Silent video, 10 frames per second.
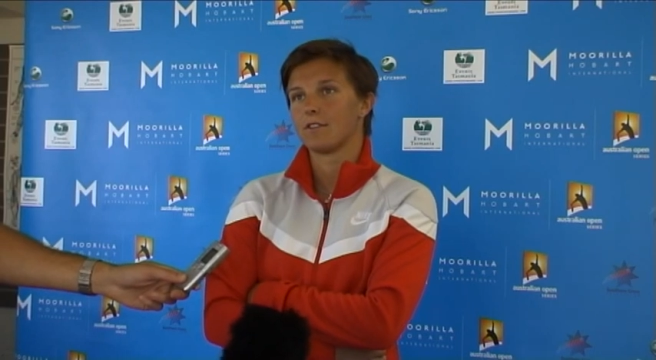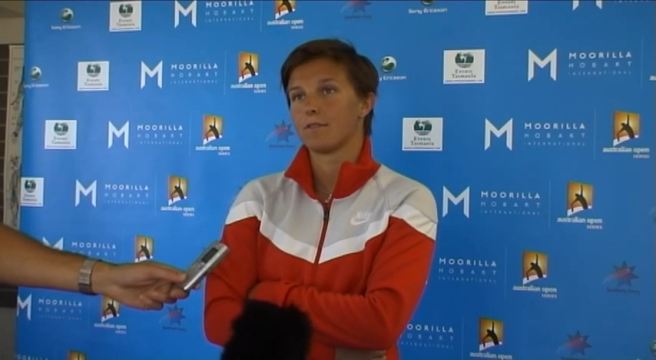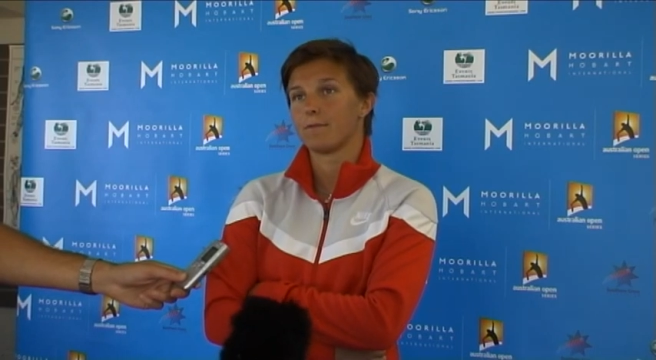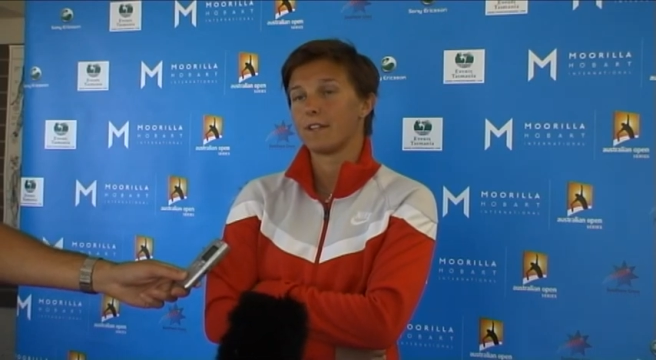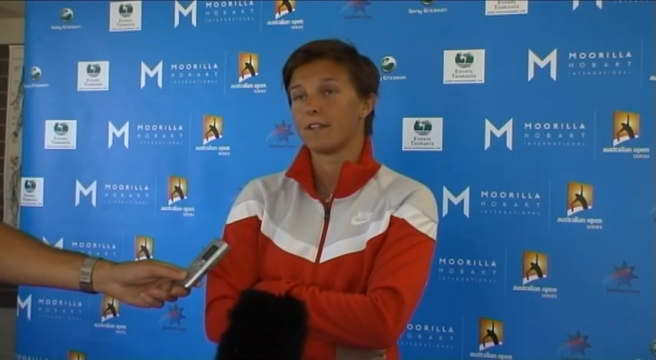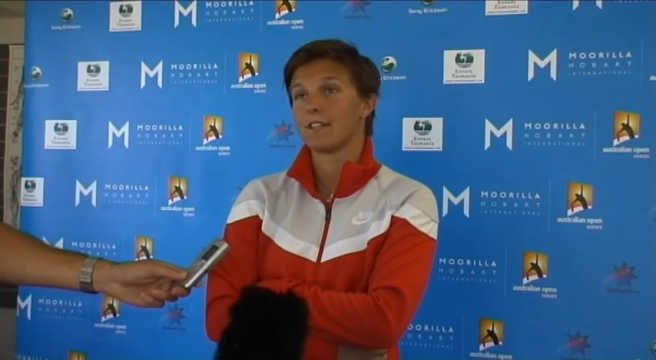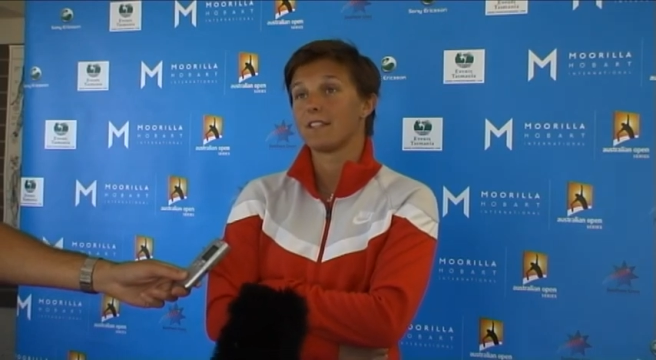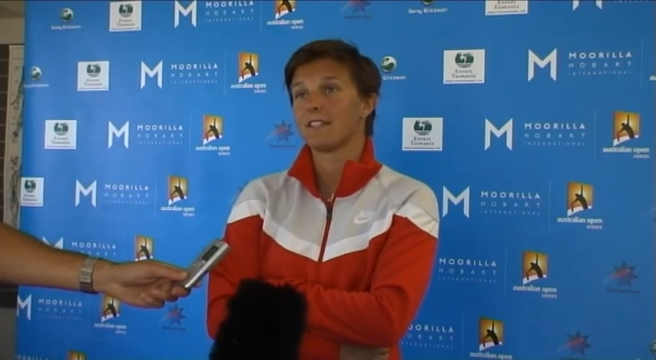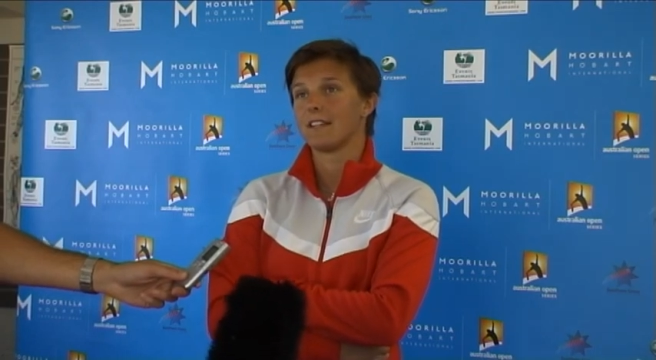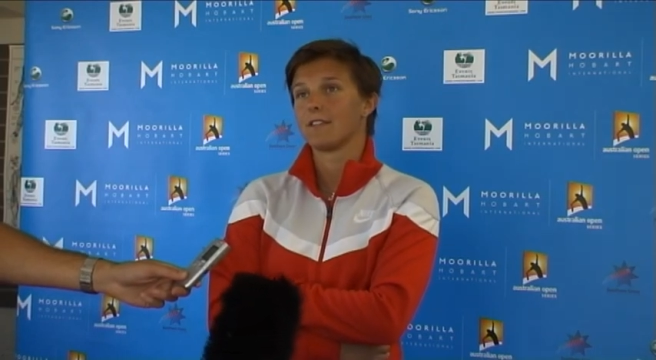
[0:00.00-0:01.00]
I just finished at
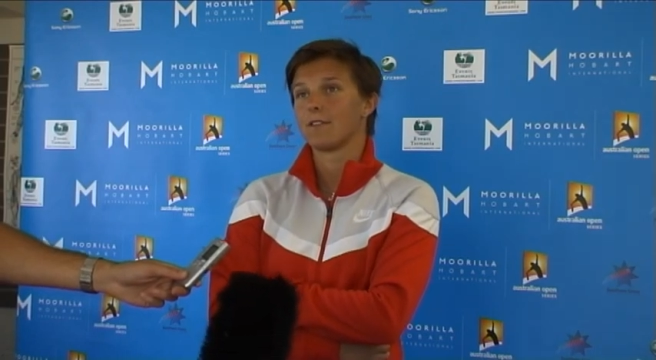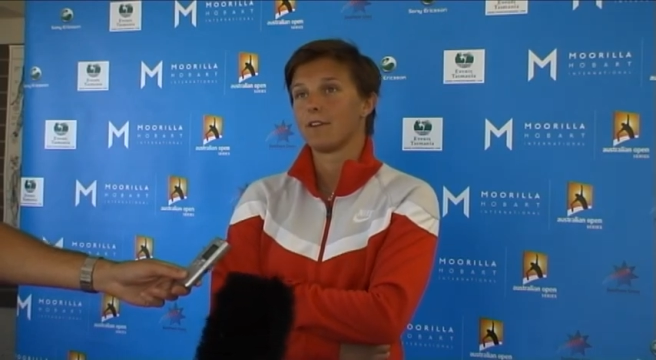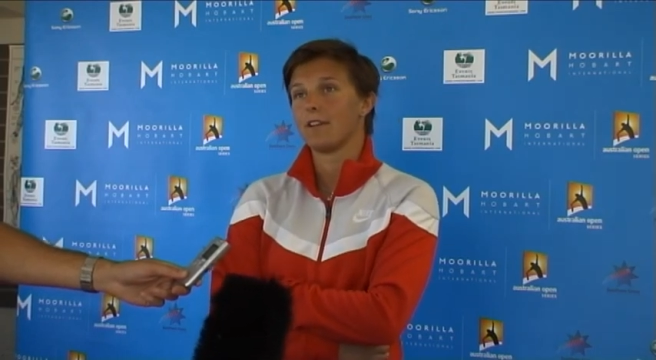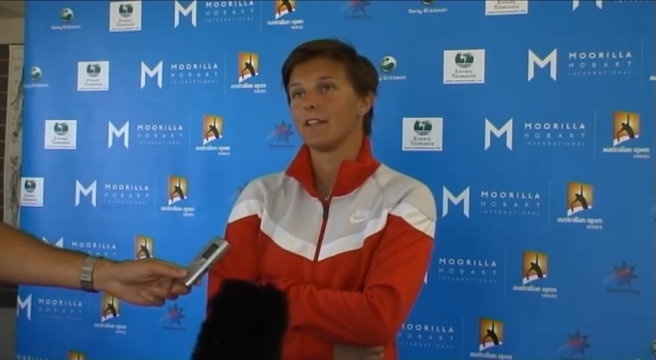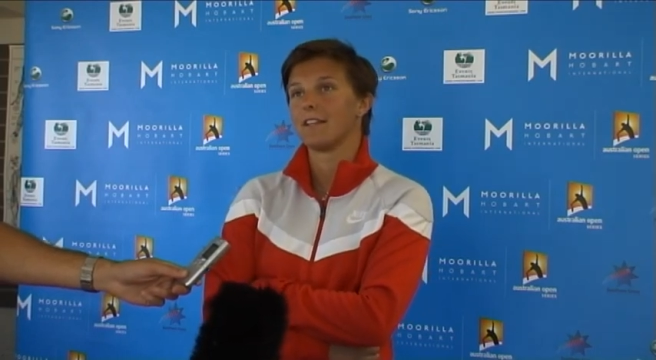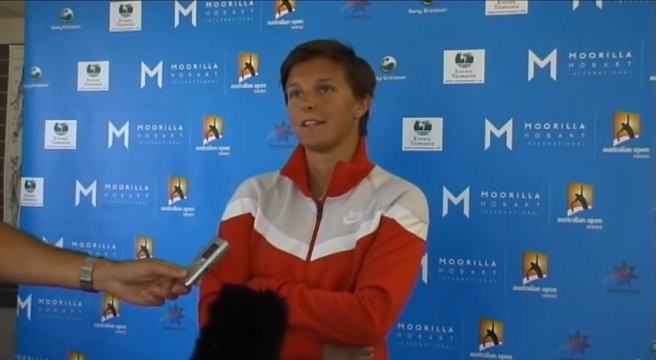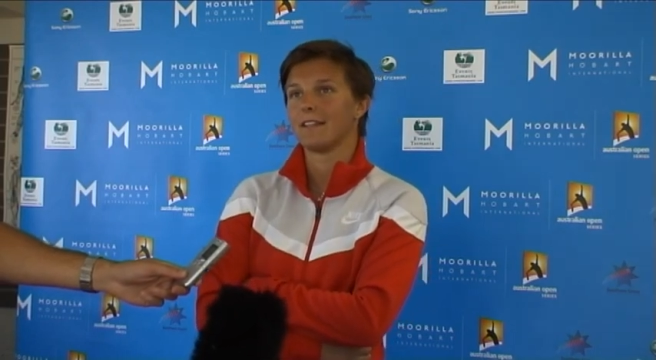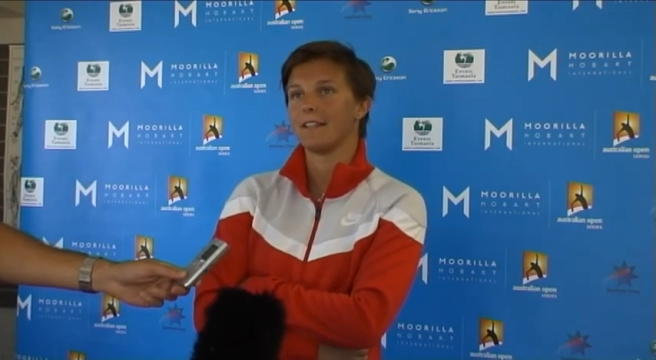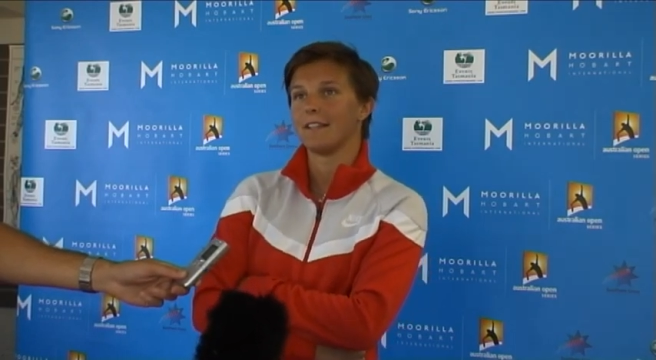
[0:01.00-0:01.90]
6.30 in the,